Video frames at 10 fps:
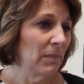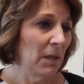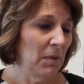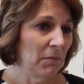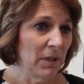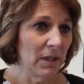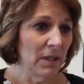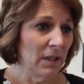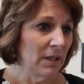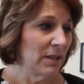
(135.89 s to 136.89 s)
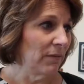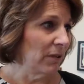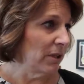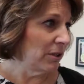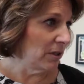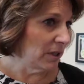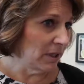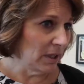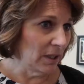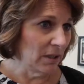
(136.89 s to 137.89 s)
maybe with the syphilis, you
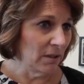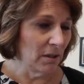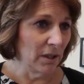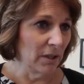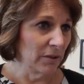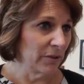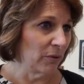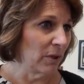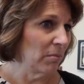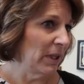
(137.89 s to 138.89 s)
see a little sore,